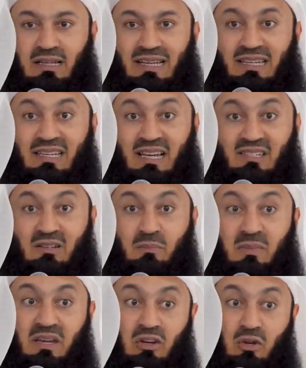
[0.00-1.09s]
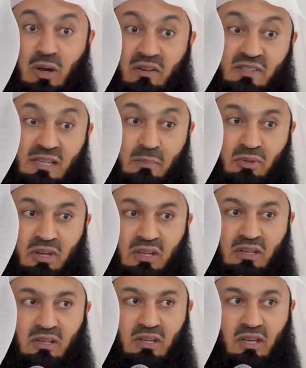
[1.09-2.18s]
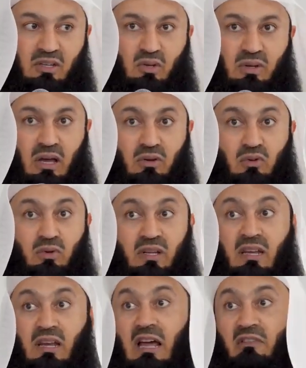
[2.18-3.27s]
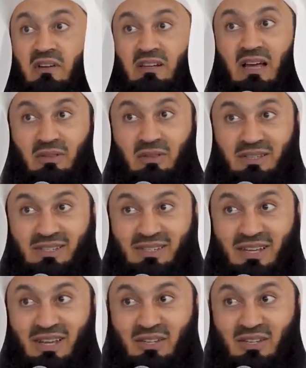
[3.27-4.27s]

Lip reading: It doesn't mean you have something, so now you can laugh at others.